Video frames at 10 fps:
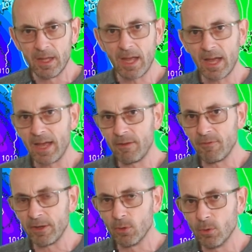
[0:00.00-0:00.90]
and
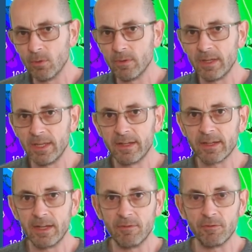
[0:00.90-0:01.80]
they all
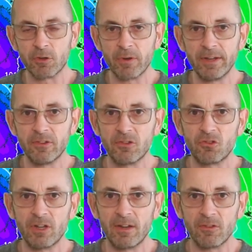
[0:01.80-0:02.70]
indicate that the greatest
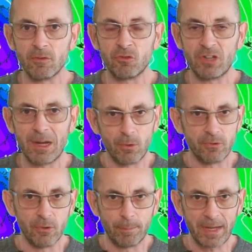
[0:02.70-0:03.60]
chance of showers
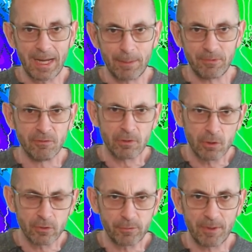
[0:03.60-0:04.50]
or perhaps even
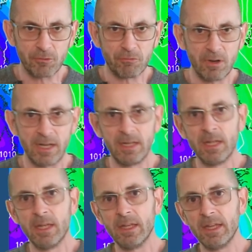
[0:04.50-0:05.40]
long spells of rain
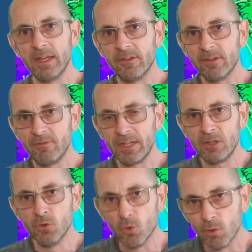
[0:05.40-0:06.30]
is in the
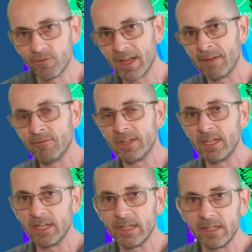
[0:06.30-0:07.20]
north and the
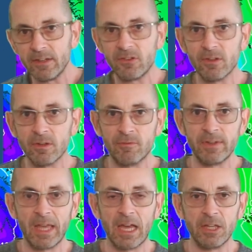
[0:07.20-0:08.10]
east of
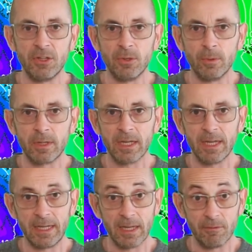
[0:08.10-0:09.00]
the
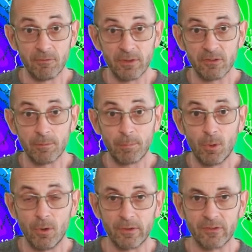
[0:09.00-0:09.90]
UK at this
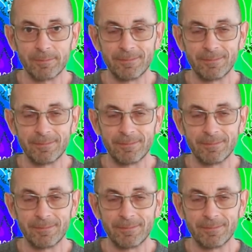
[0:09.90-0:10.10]
point.